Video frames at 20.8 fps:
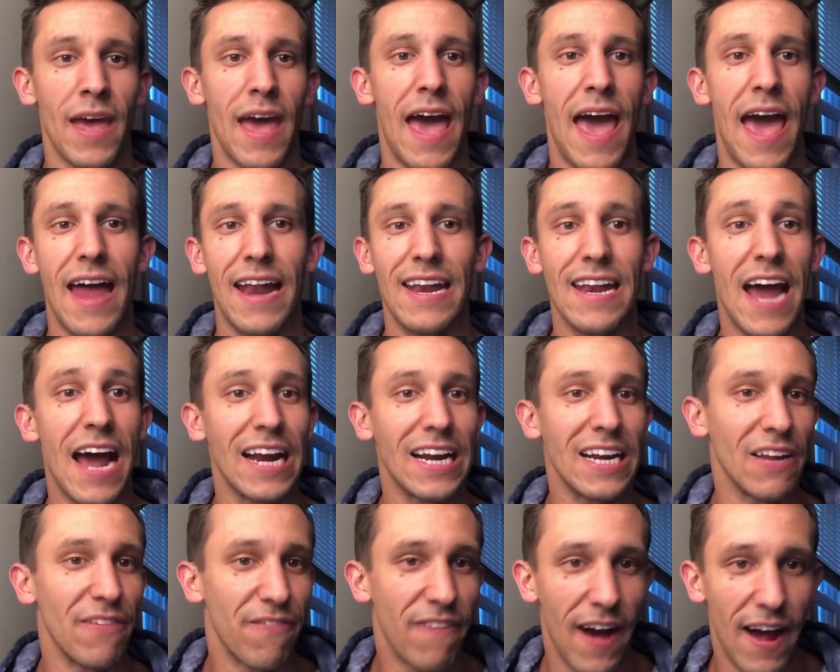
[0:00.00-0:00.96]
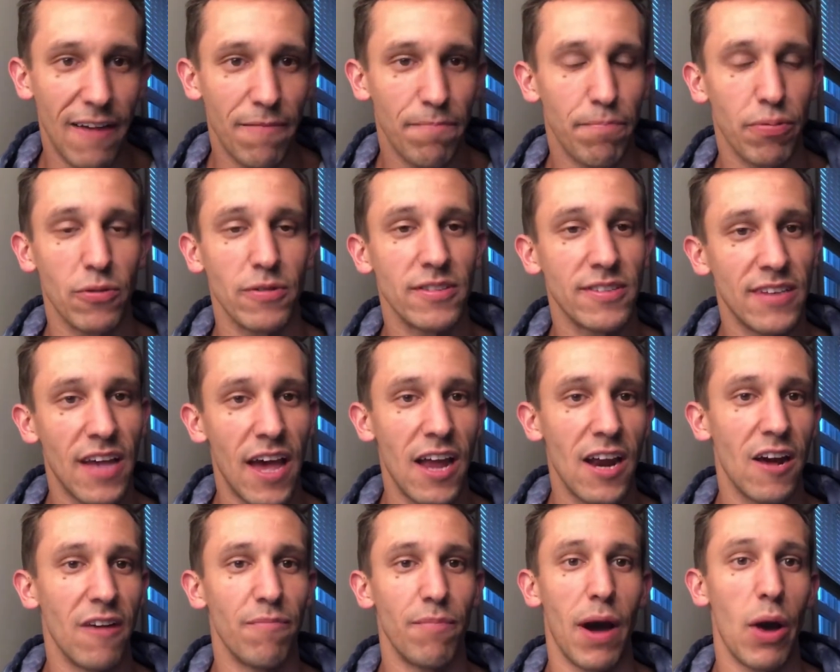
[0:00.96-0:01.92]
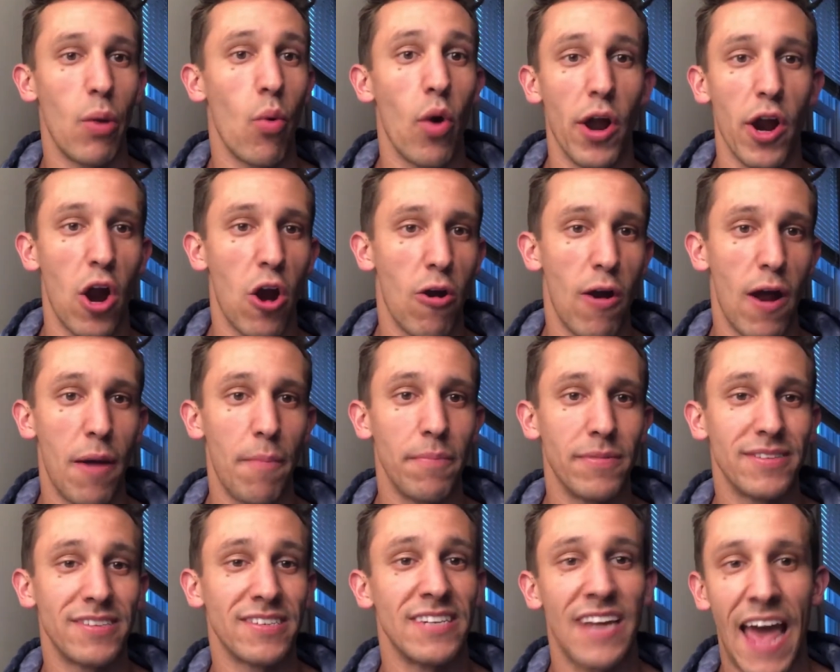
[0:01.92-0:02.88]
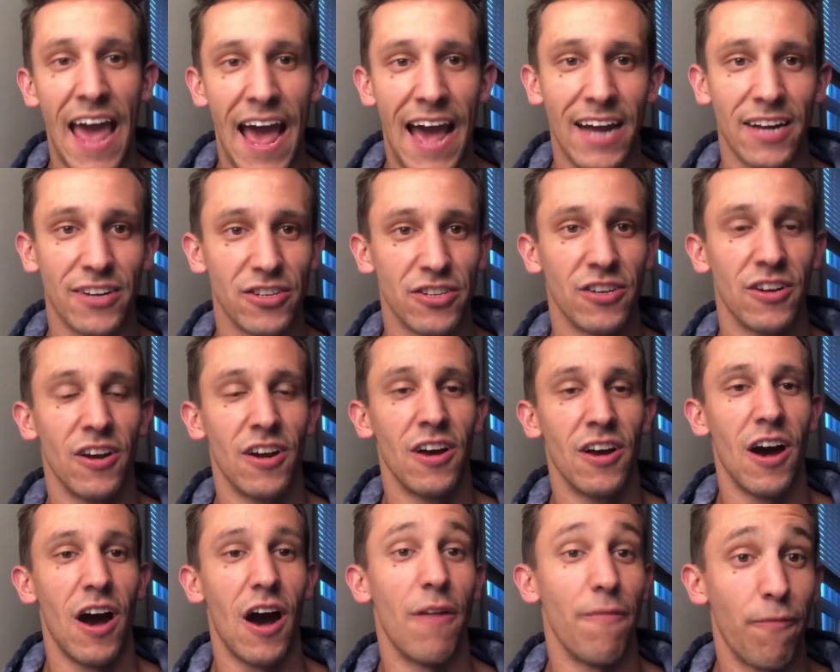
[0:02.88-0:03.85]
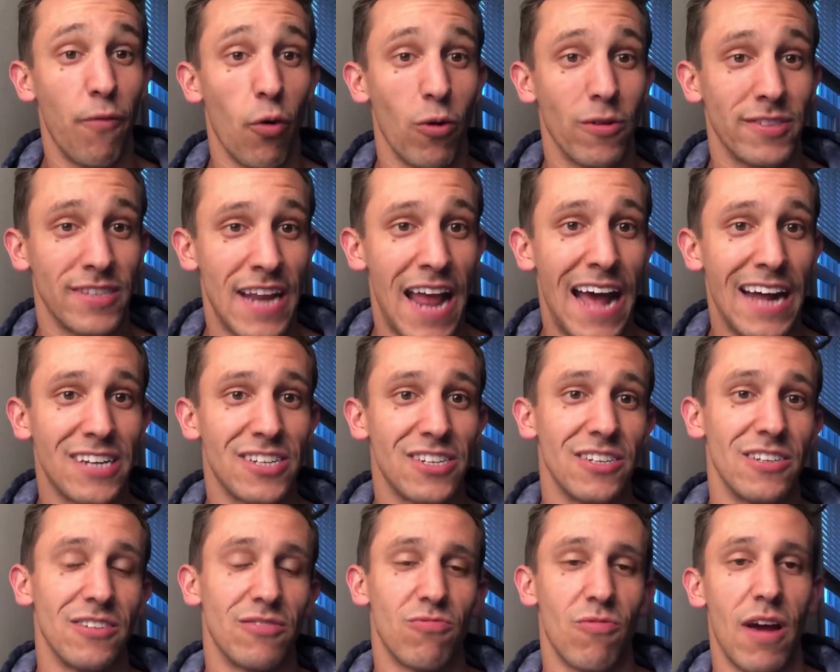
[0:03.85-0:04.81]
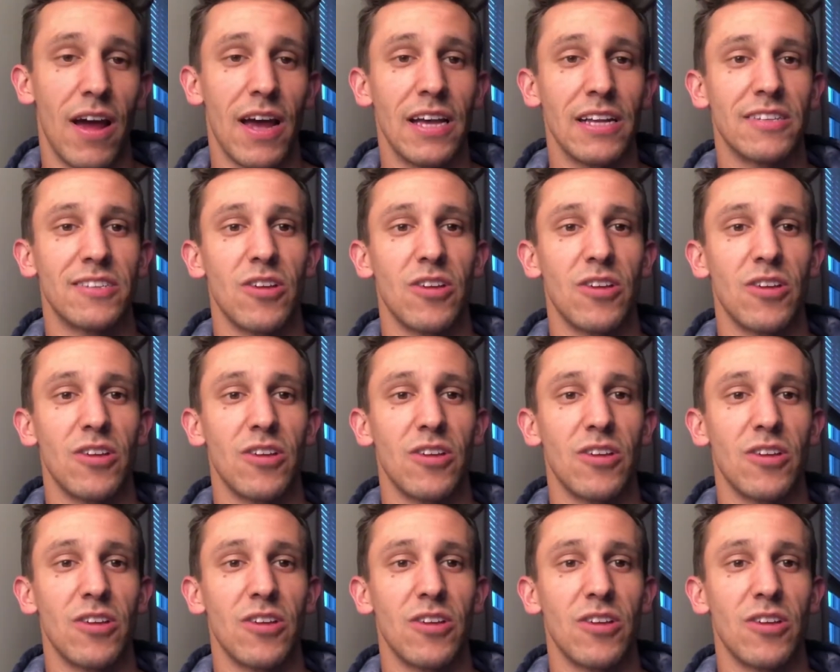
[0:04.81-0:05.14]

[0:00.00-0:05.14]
at 95% of my 1 RM snatch for snatches, right?